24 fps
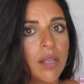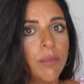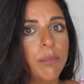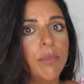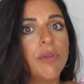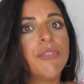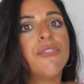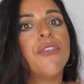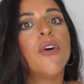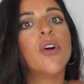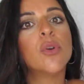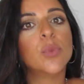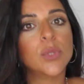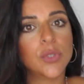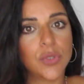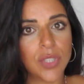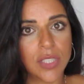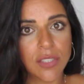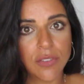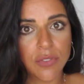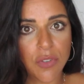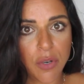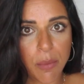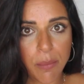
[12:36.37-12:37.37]
before we
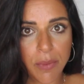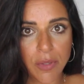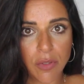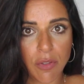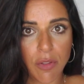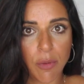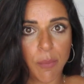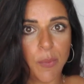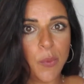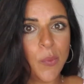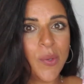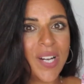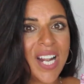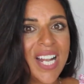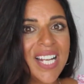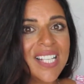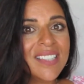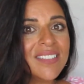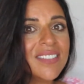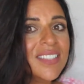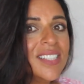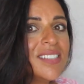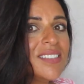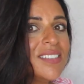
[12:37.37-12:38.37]
transform into the plural
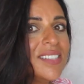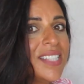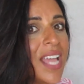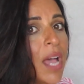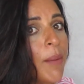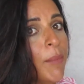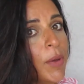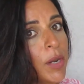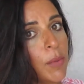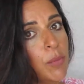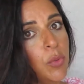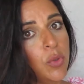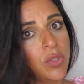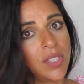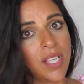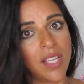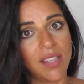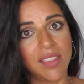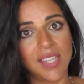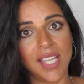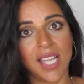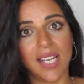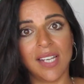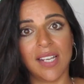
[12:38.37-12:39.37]
is this ta marbuta
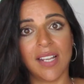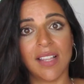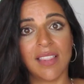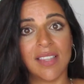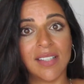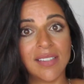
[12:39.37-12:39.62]
at the ending.